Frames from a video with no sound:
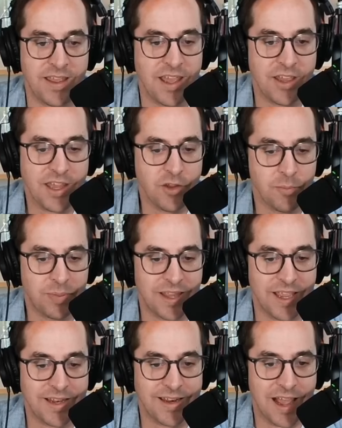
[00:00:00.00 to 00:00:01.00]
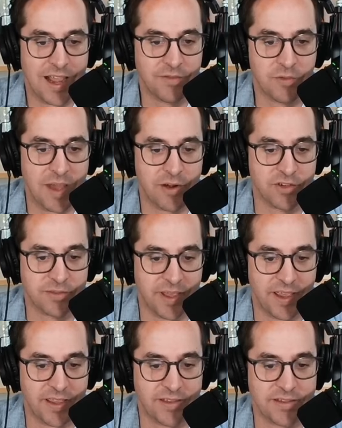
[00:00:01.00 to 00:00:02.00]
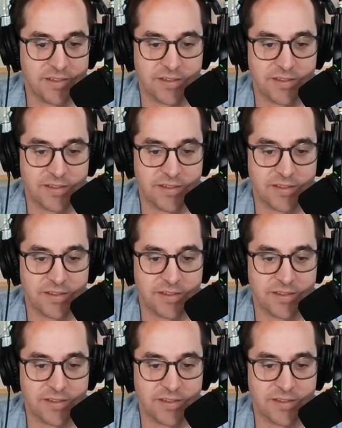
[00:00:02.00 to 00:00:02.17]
you can't do Plan Nine from Outer Space.